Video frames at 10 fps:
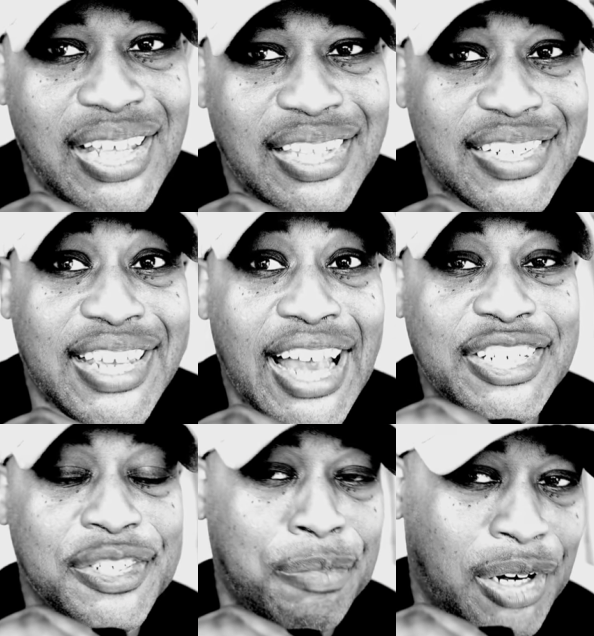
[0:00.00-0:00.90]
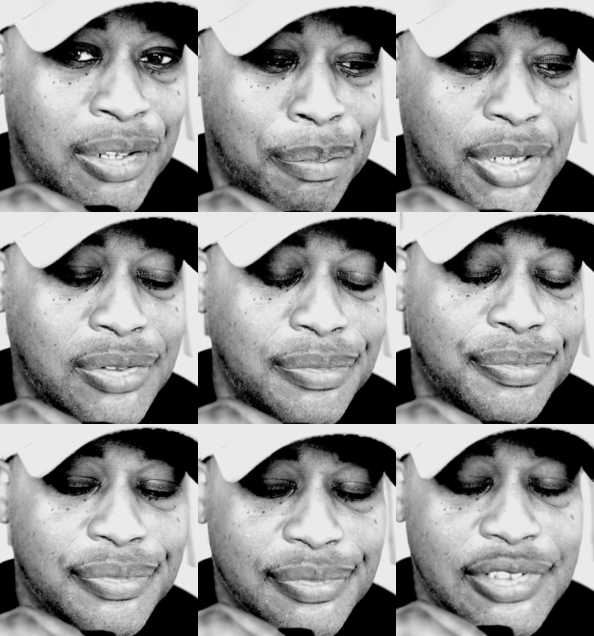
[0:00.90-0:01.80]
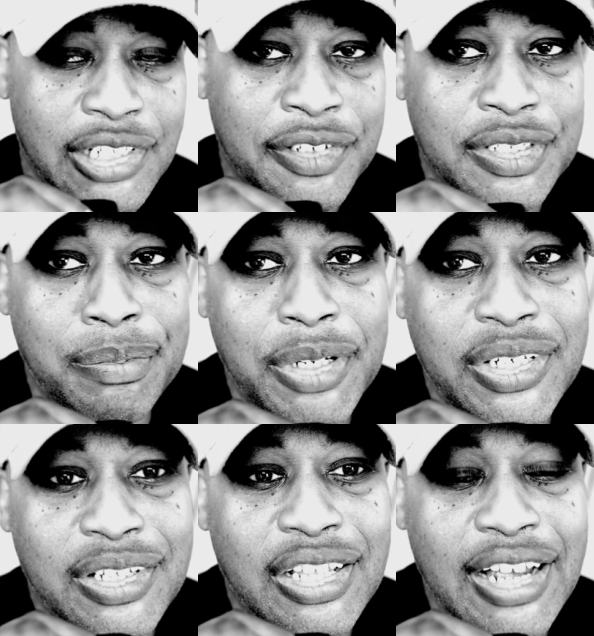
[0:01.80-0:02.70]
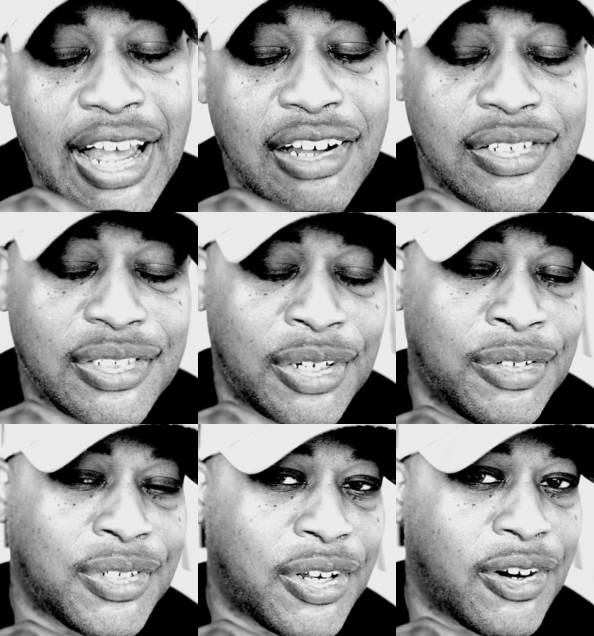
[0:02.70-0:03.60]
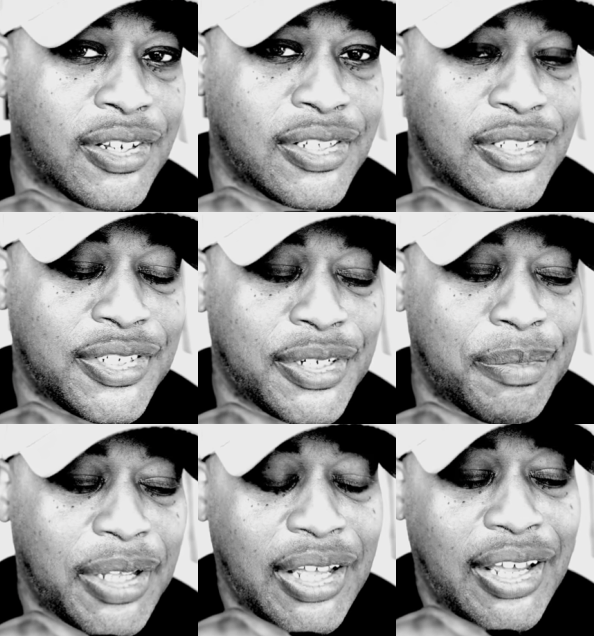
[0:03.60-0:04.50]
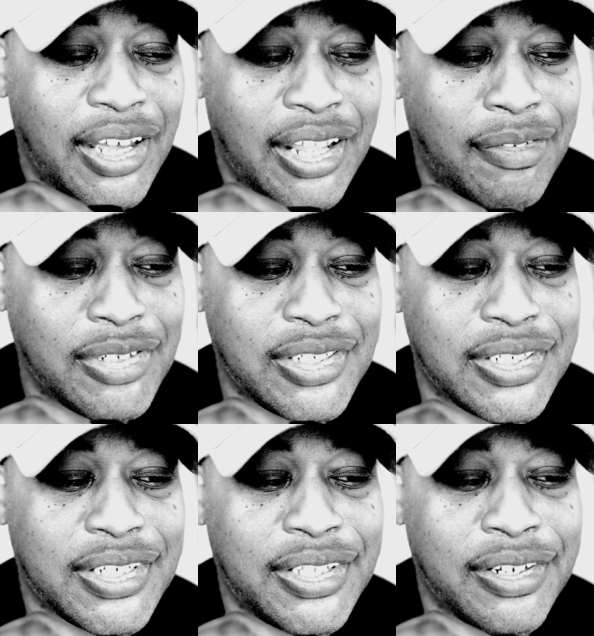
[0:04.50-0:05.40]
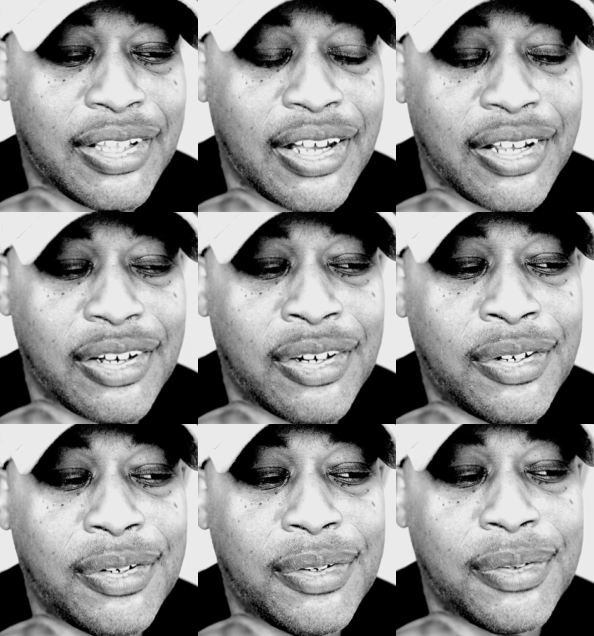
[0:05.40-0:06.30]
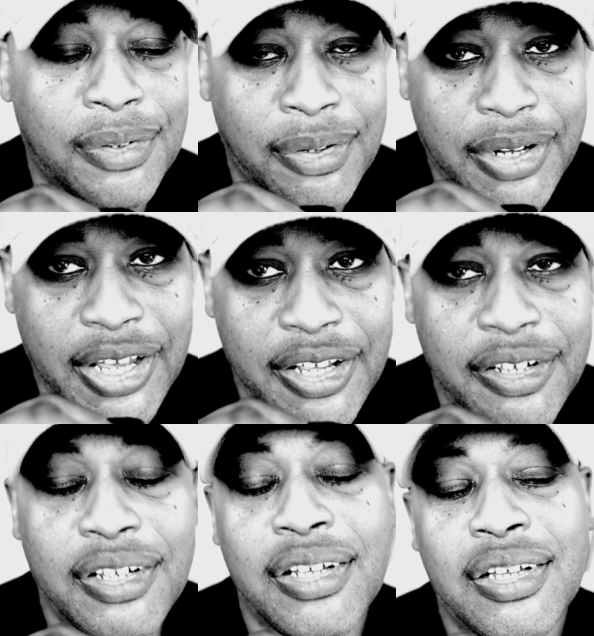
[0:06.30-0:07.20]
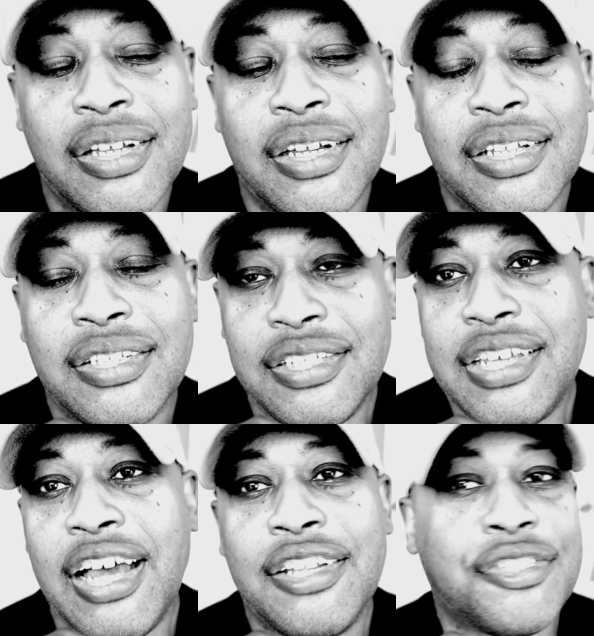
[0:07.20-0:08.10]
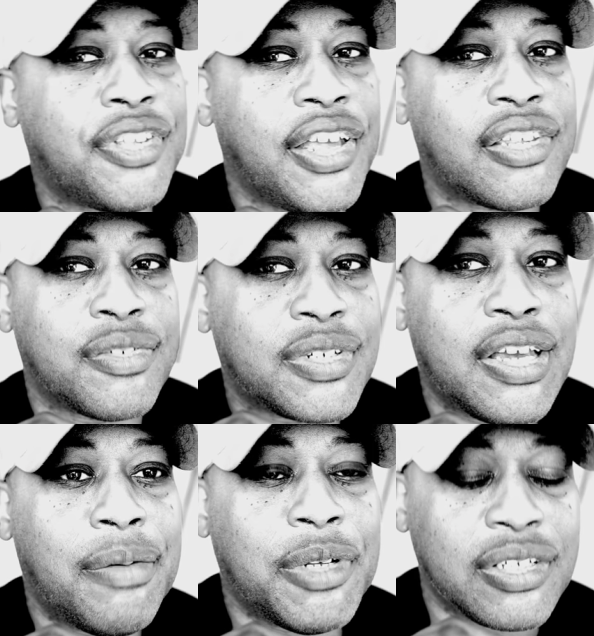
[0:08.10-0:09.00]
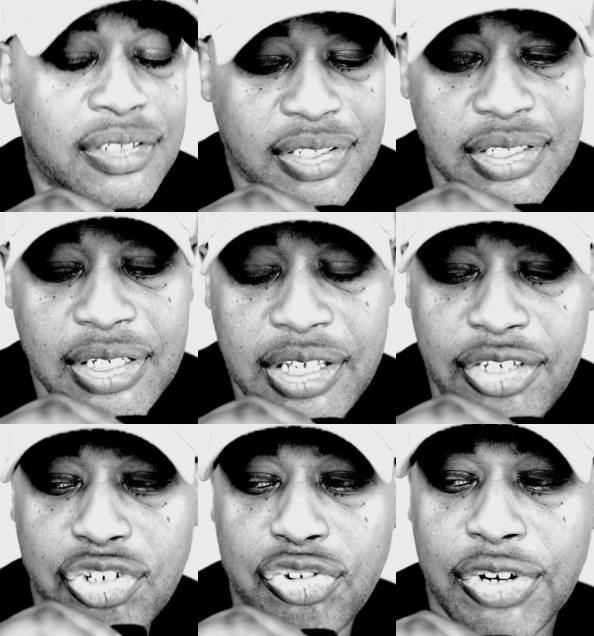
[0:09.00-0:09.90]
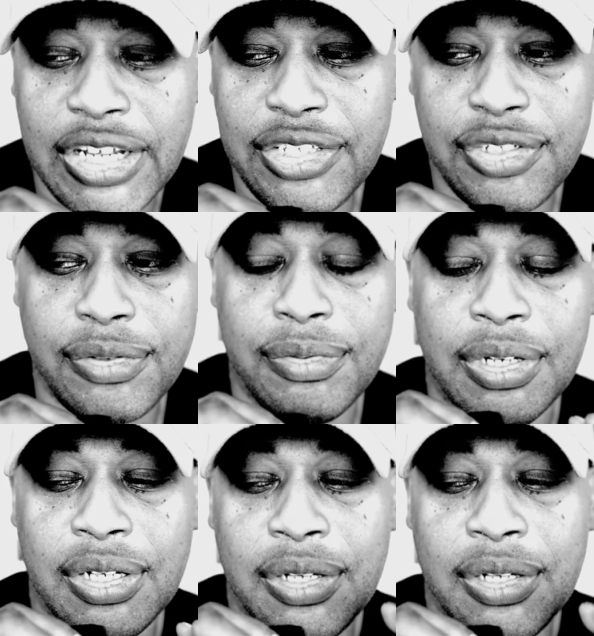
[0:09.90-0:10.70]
this guy just bought a boat, lives in a million dollar house, owns a car dealership. And I was just sitting there like, oh, okay. This guy understands what's coming. See, he's trying to